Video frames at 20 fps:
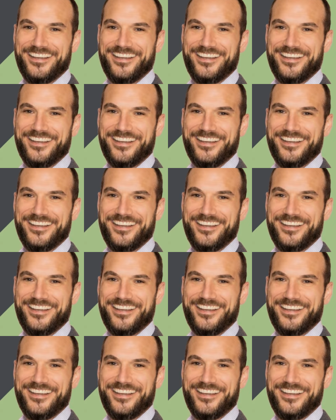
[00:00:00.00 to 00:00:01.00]

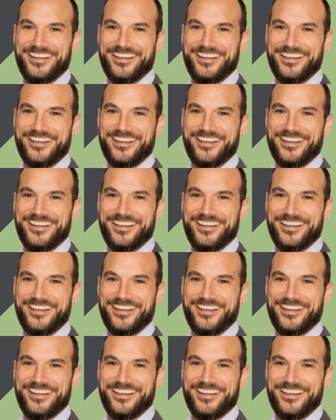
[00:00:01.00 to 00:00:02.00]

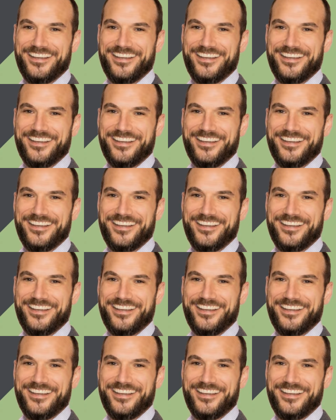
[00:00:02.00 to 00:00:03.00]

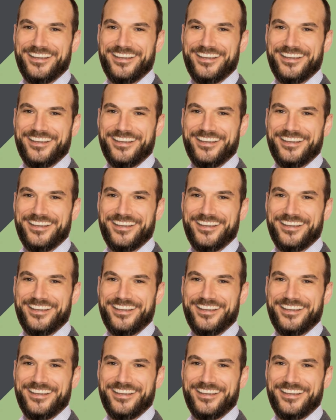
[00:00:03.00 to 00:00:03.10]
(no lip movement)